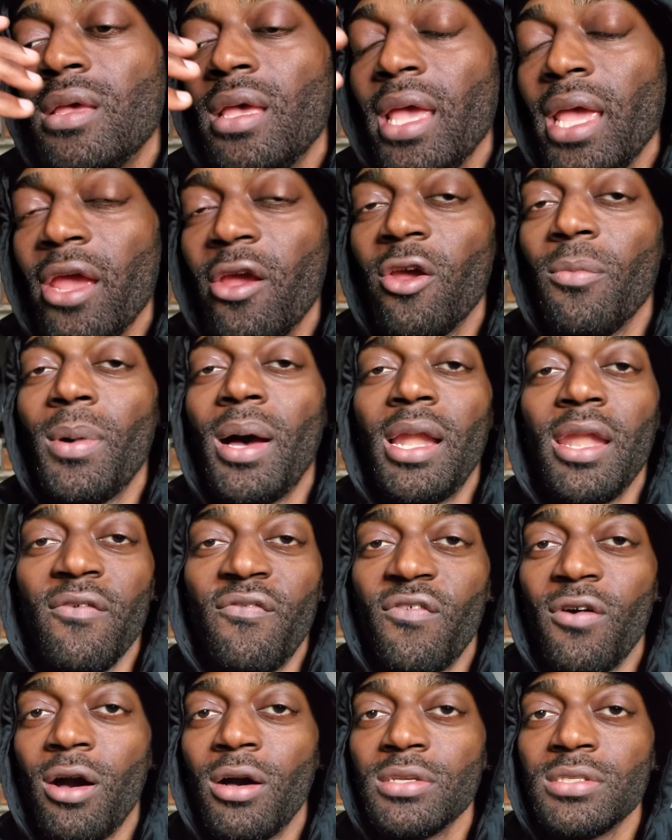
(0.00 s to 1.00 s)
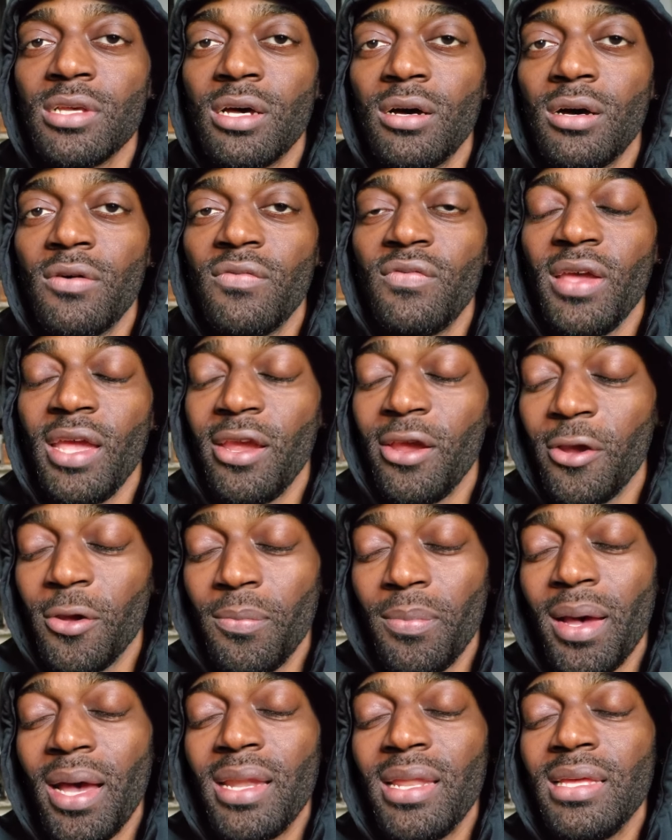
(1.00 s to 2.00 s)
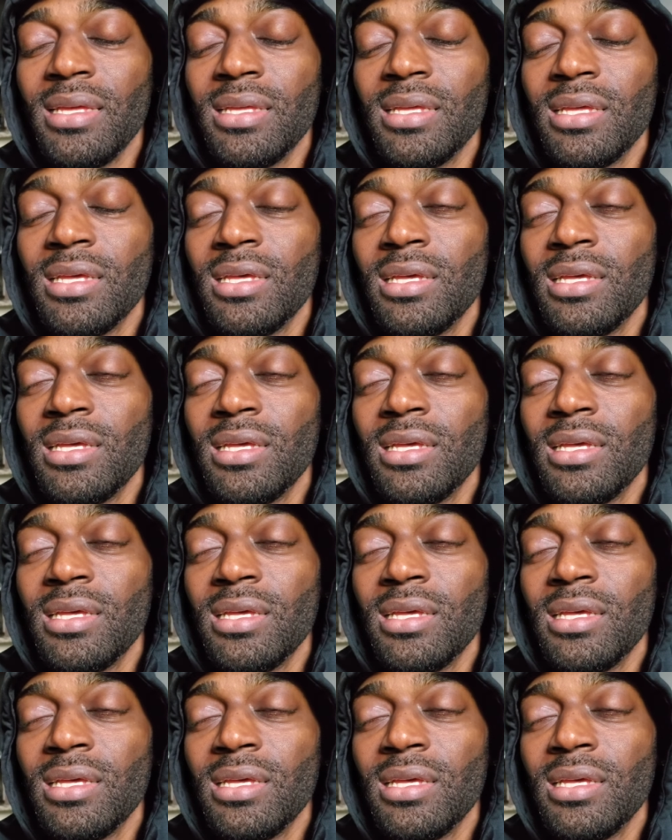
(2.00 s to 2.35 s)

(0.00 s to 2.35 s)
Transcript: Everybody falls off. Everybody